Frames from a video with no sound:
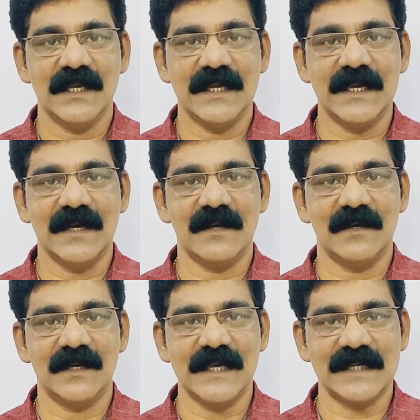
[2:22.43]

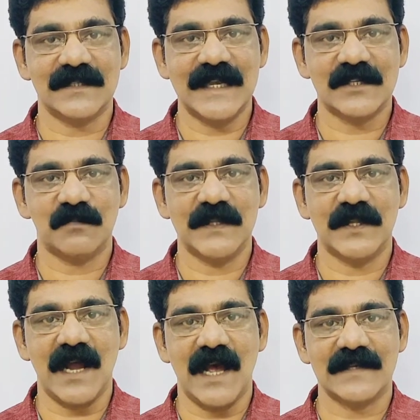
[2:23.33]
his
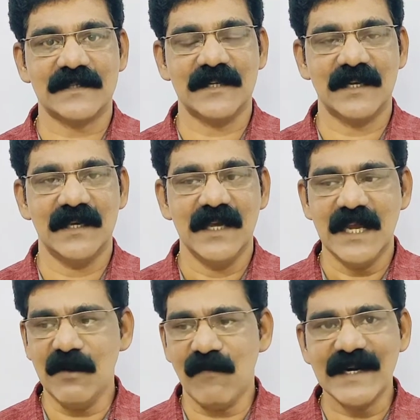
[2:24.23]
mother asked her,
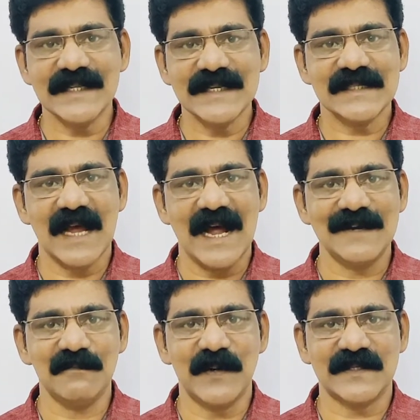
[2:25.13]
"Hey, what is this
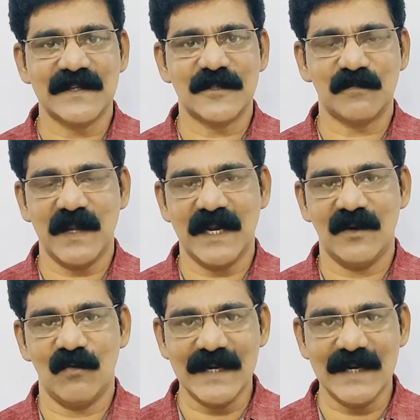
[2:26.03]
unpleasant smell?